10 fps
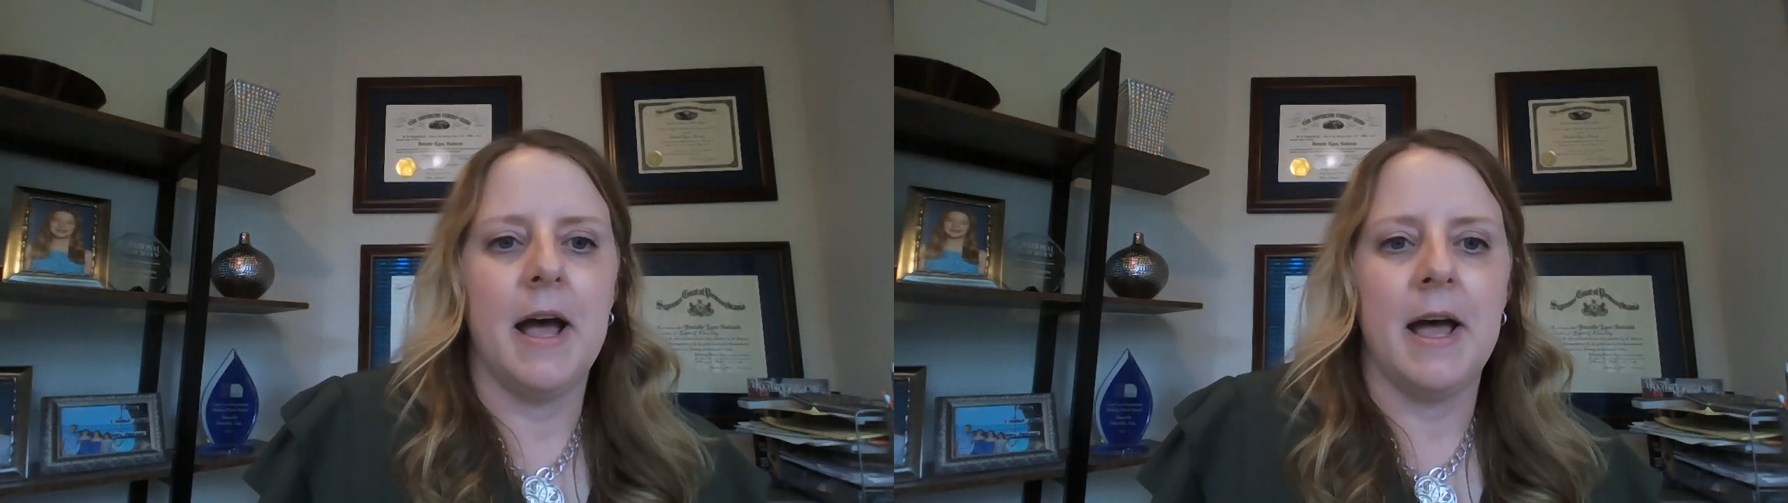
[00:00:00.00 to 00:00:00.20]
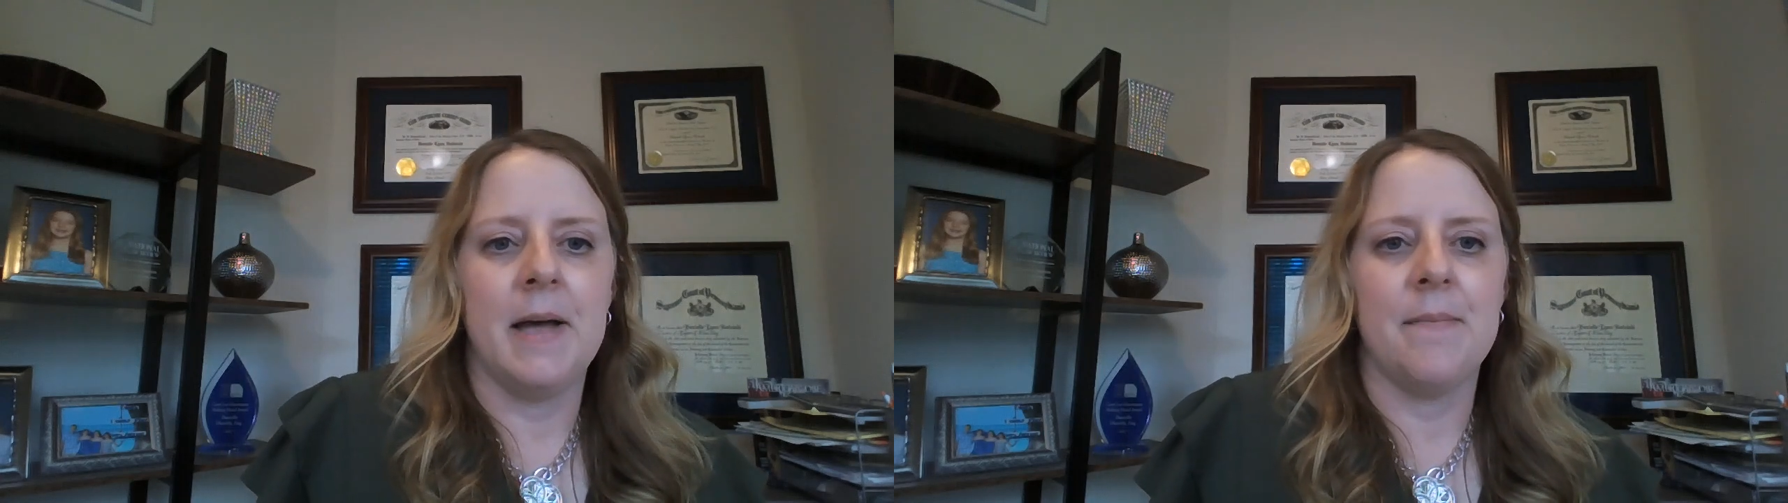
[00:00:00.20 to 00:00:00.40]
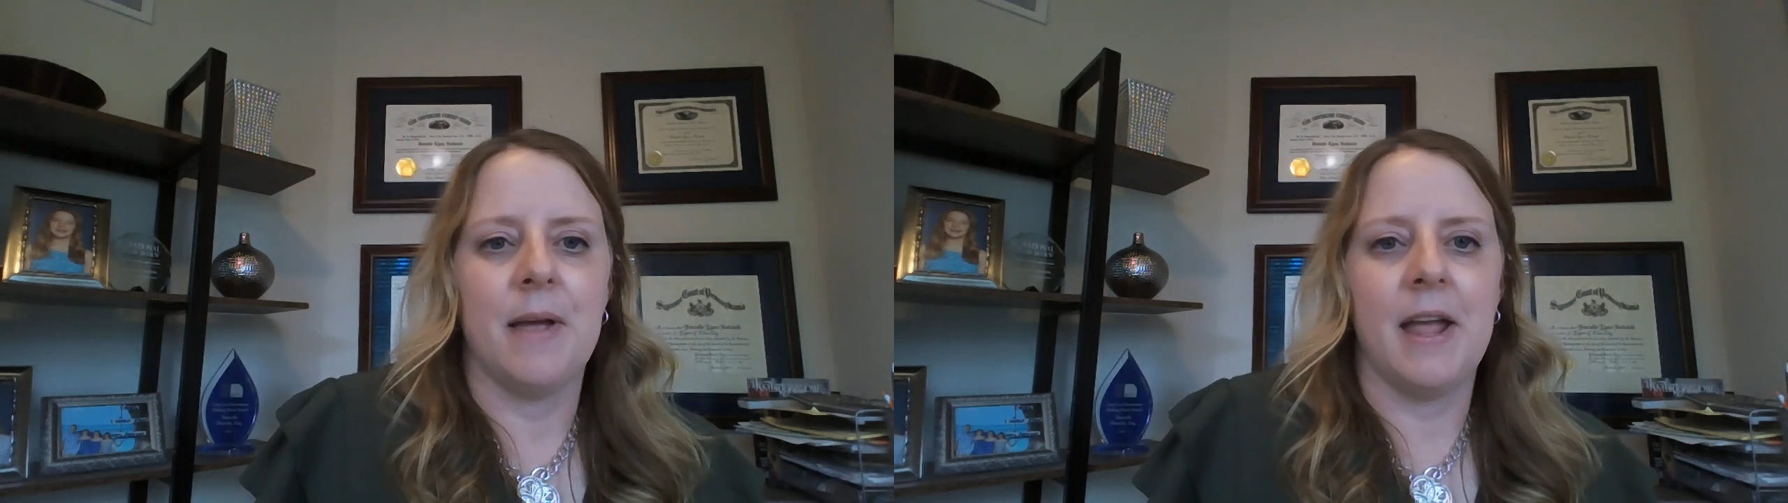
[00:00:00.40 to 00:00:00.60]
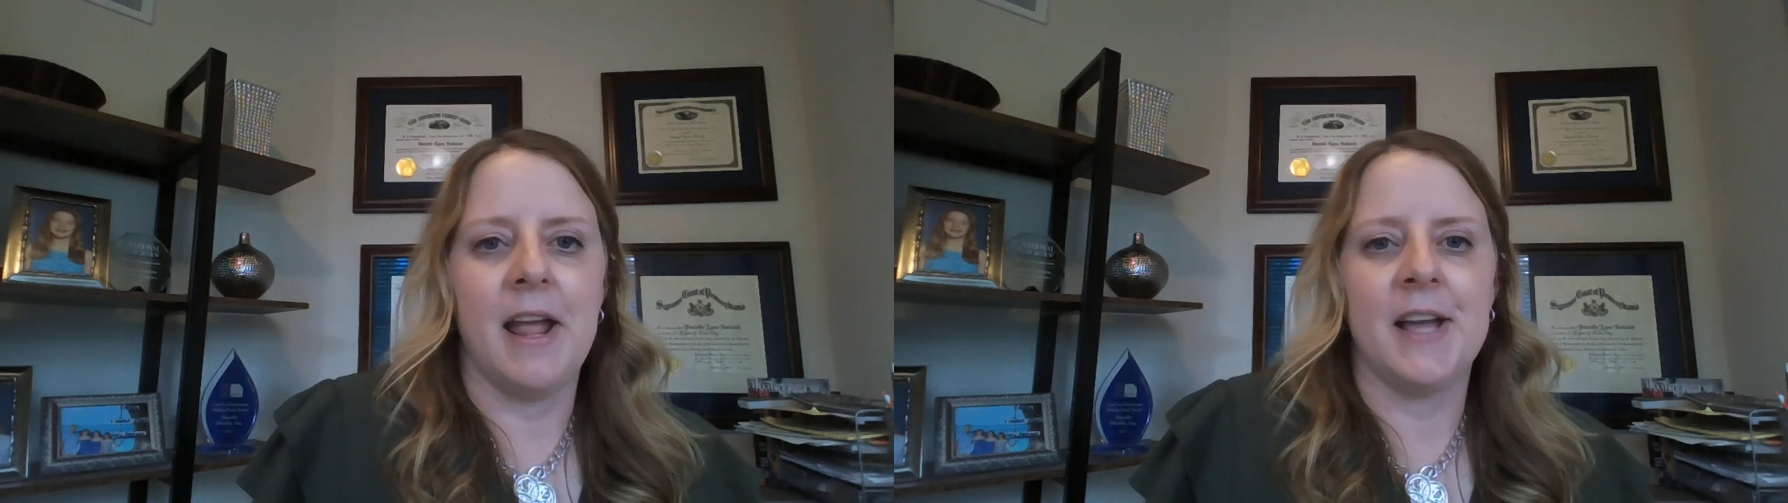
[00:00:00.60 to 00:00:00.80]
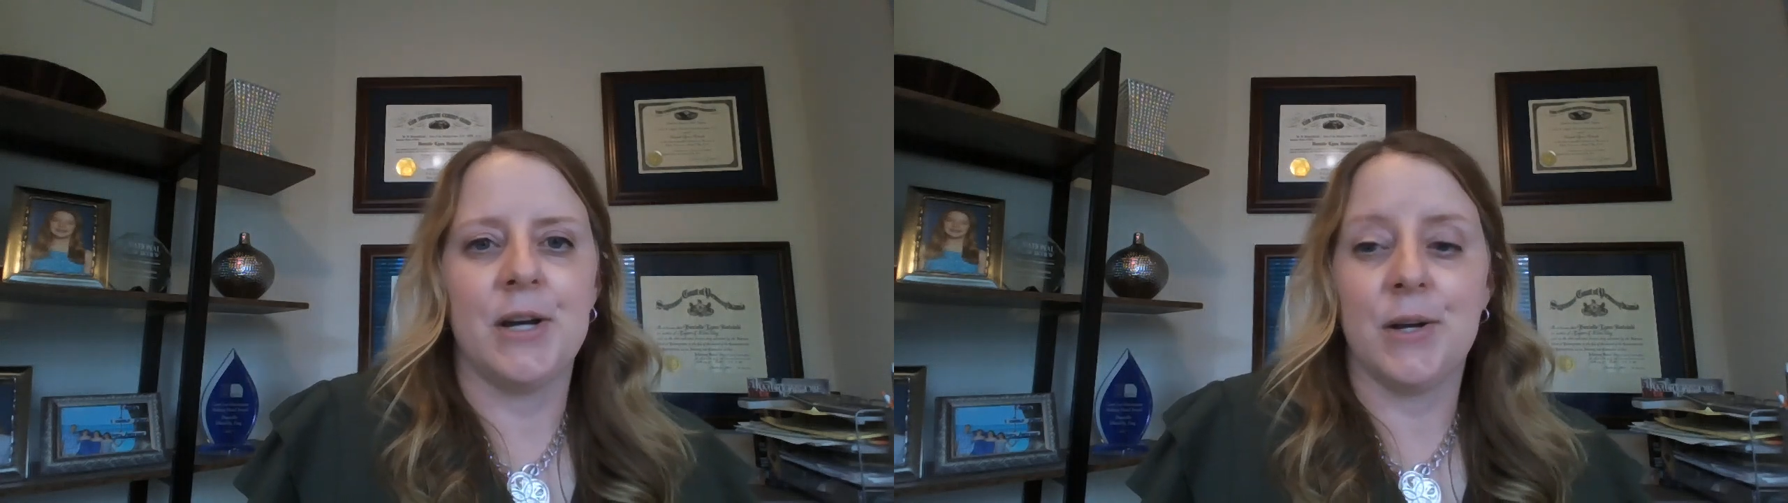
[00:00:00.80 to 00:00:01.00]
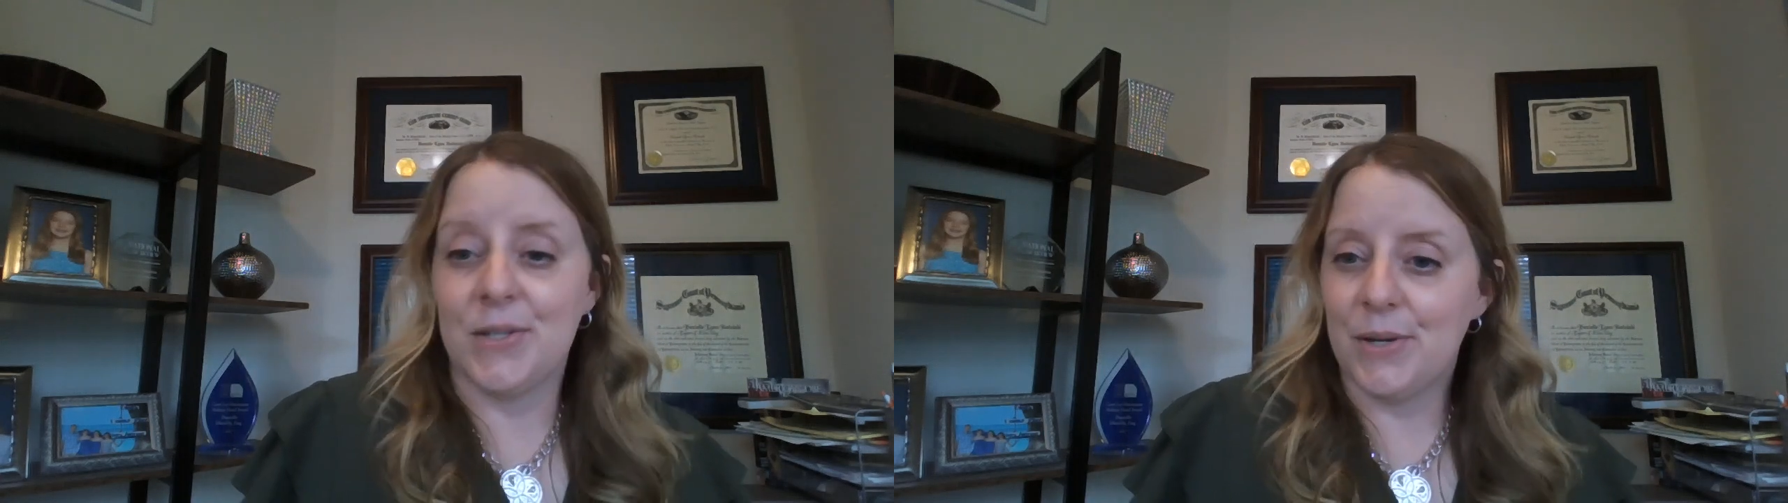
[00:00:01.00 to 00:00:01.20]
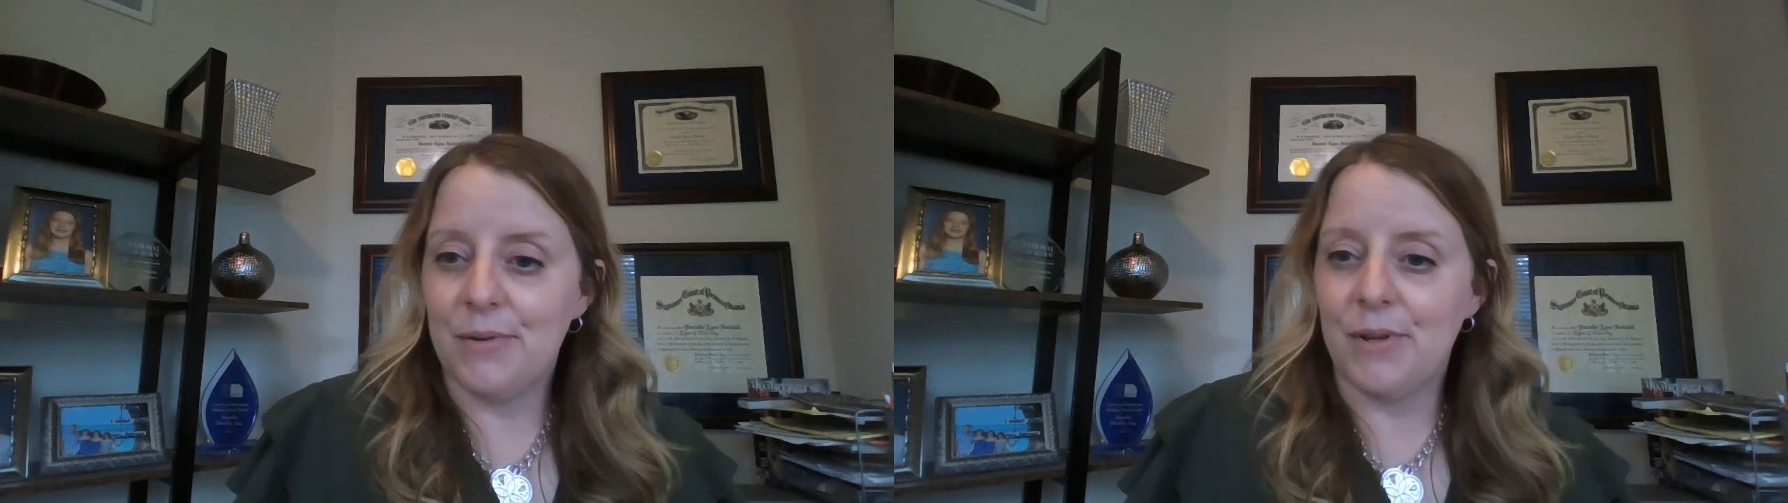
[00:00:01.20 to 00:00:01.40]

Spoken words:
And also,